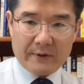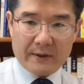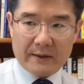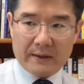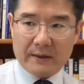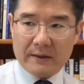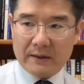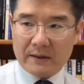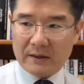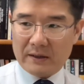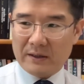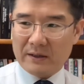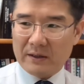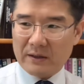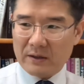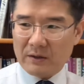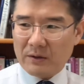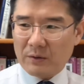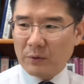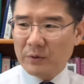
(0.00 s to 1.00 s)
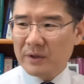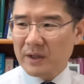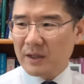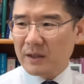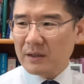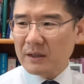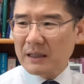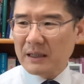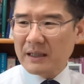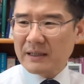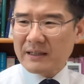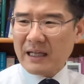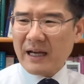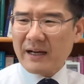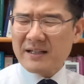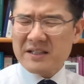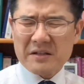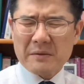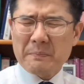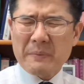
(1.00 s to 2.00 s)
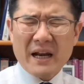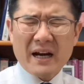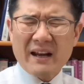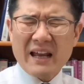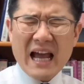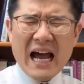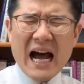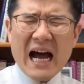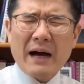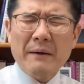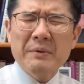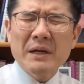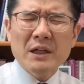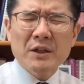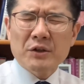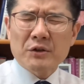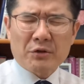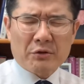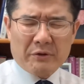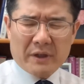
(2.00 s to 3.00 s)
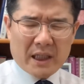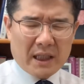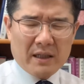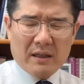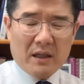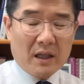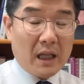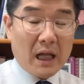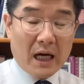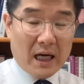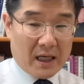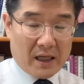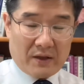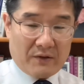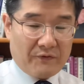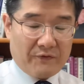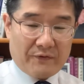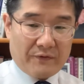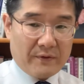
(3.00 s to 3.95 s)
Only that is a very arbitrary life